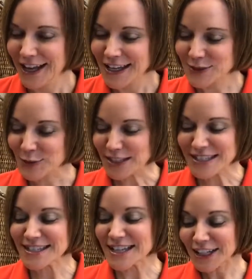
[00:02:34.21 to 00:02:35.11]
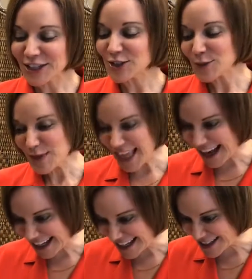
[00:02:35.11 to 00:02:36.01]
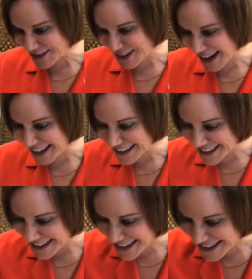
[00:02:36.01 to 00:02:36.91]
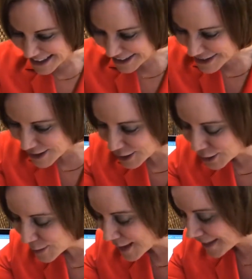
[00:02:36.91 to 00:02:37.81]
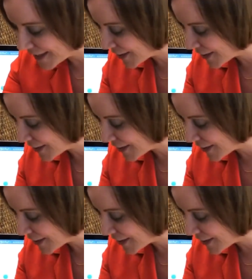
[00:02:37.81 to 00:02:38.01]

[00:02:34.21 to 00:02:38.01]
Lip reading: It's going to suck your blackheads right into this little tube, and then